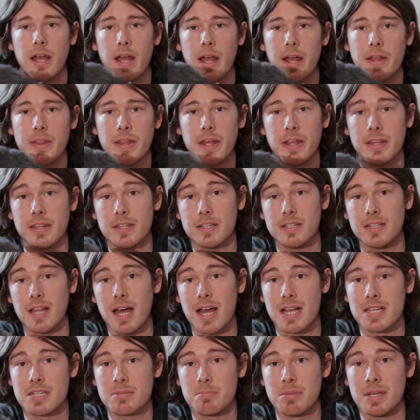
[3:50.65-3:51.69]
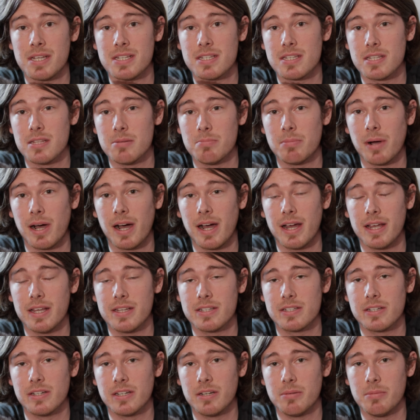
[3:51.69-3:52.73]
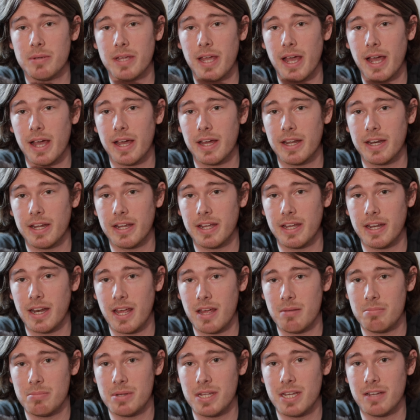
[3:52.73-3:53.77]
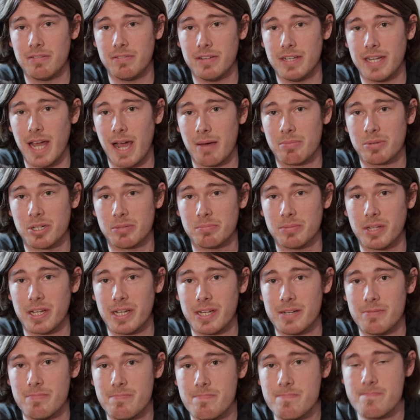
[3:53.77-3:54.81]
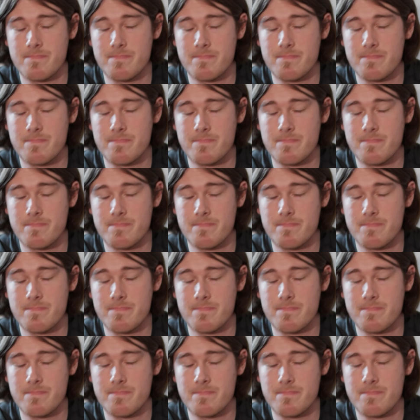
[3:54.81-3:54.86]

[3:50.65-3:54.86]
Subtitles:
And then the last piece of the pie is going to be adding an NPF adapter plate.